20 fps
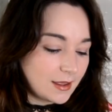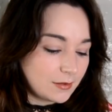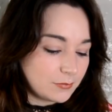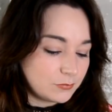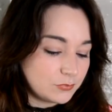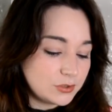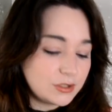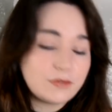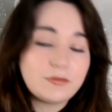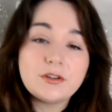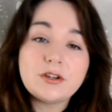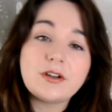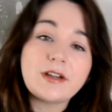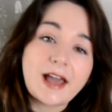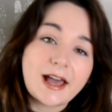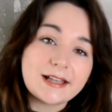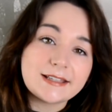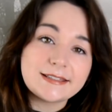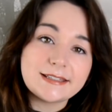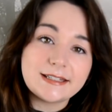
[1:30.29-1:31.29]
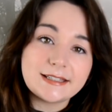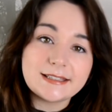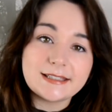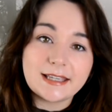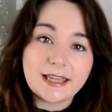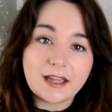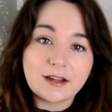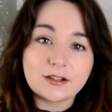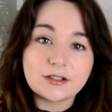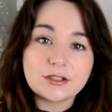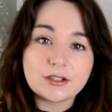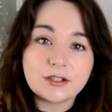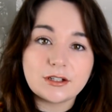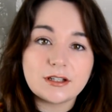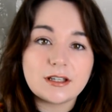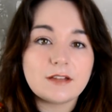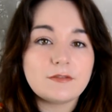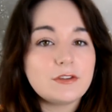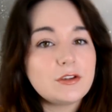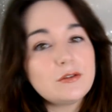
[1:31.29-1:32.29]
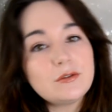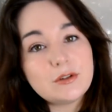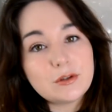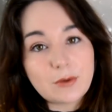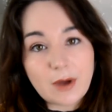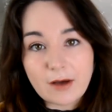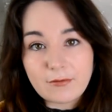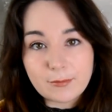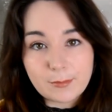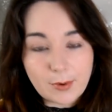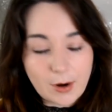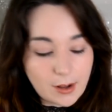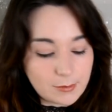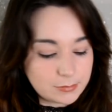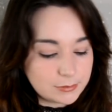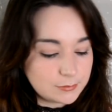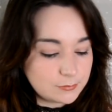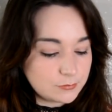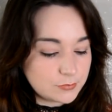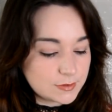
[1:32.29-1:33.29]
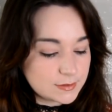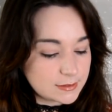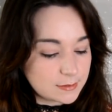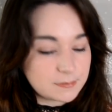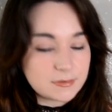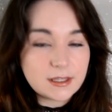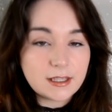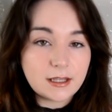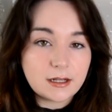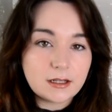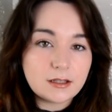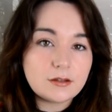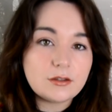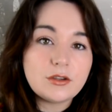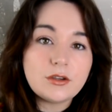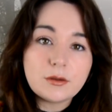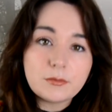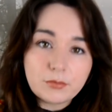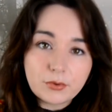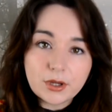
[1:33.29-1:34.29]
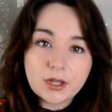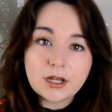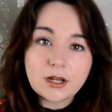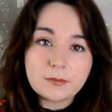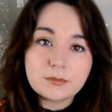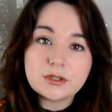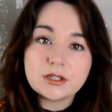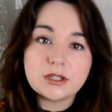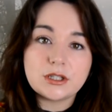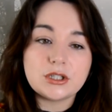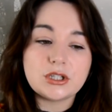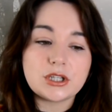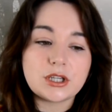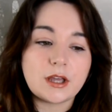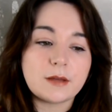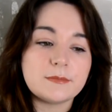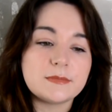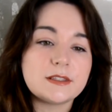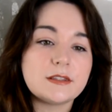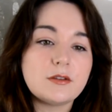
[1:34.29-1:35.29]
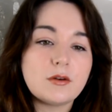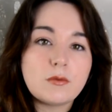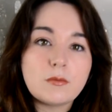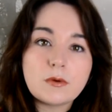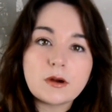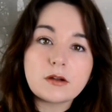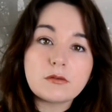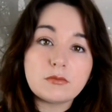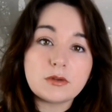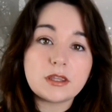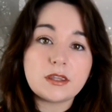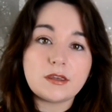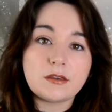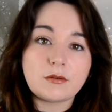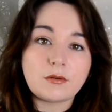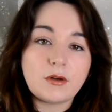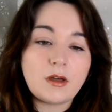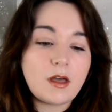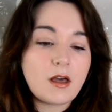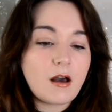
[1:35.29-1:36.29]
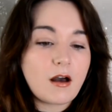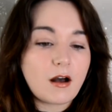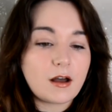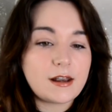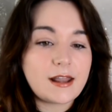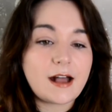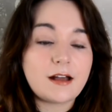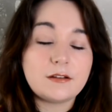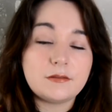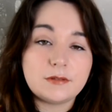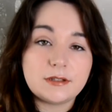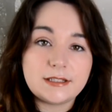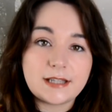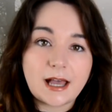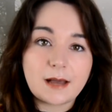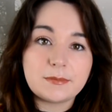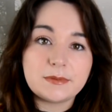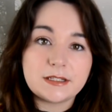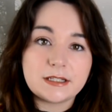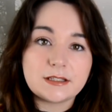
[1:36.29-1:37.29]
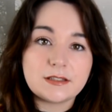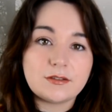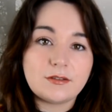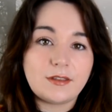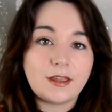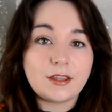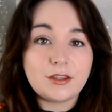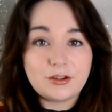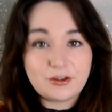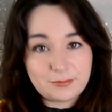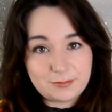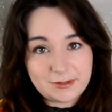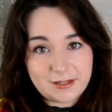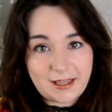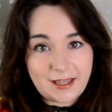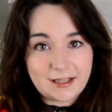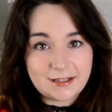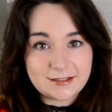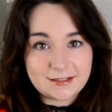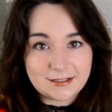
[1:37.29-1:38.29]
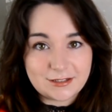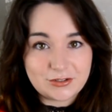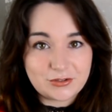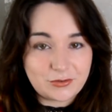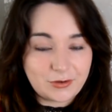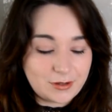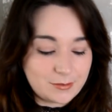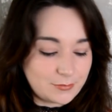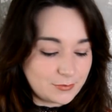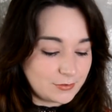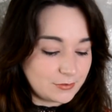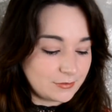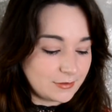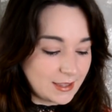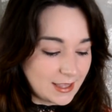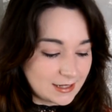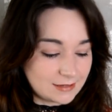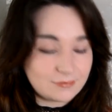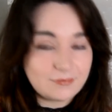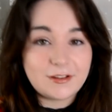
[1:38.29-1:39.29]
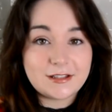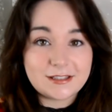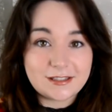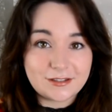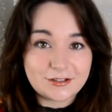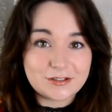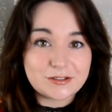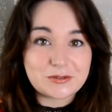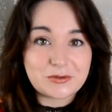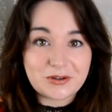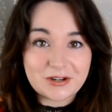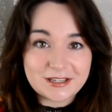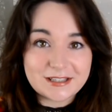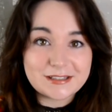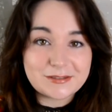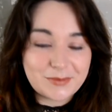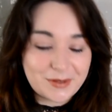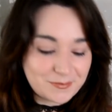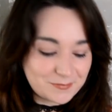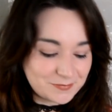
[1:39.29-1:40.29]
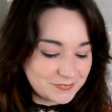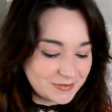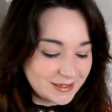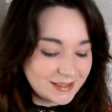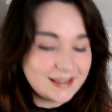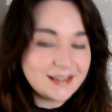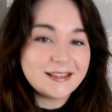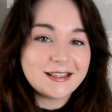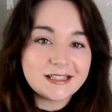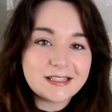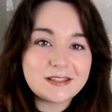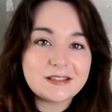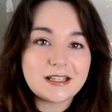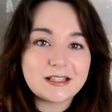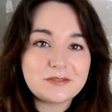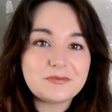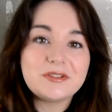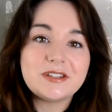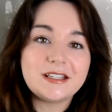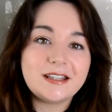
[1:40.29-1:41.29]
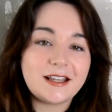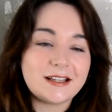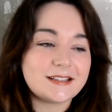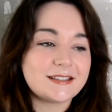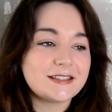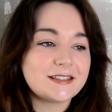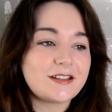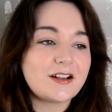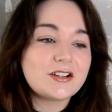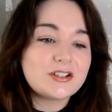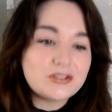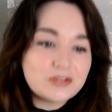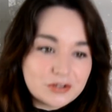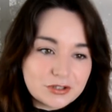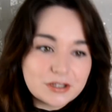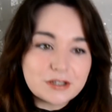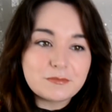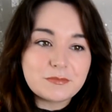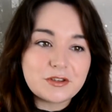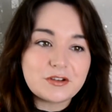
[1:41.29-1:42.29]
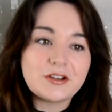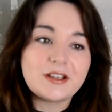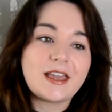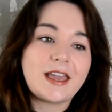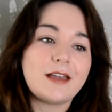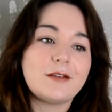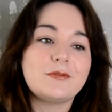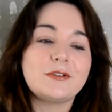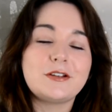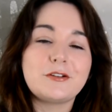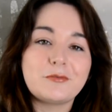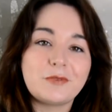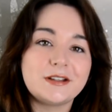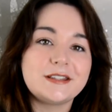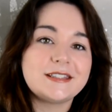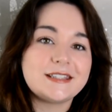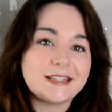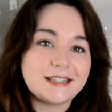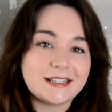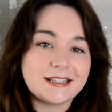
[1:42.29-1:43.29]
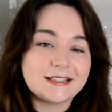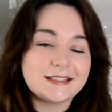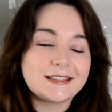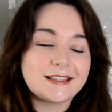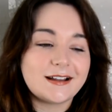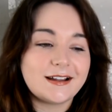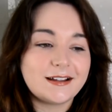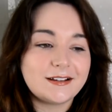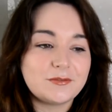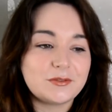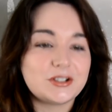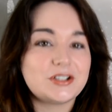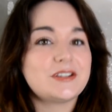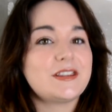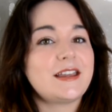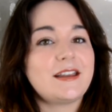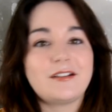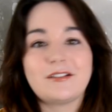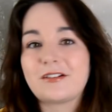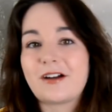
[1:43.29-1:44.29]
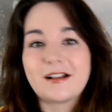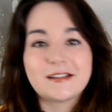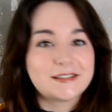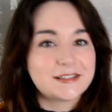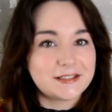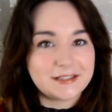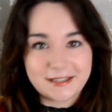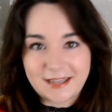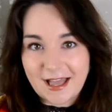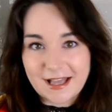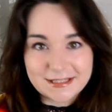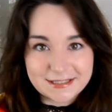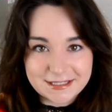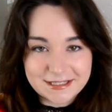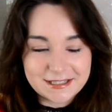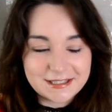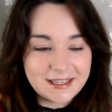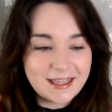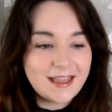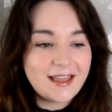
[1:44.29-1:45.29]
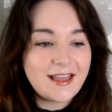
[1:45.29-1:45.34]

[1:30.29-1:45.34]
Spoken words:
Whenever you're casted as a character, if you do have a problem with something in it, you can bring it up to the GMs and they'll work with you on how to adapt it so that your play is enjoyable and fits their story as well. It's really nice. As long as you can communicate what your wants and needs are, which they are constantly asking,